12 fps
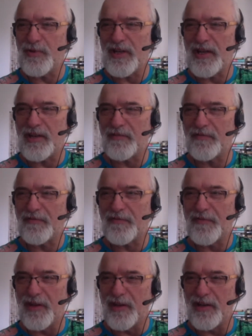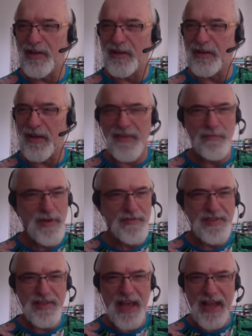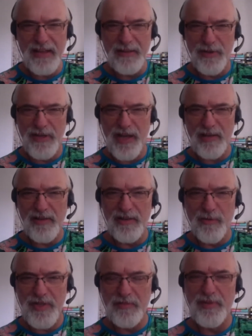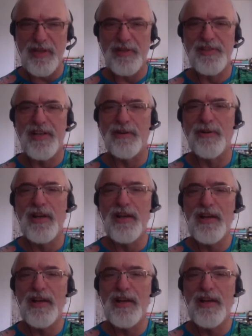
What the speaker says: We have, I think we have 8 or 9 Norwegian players now.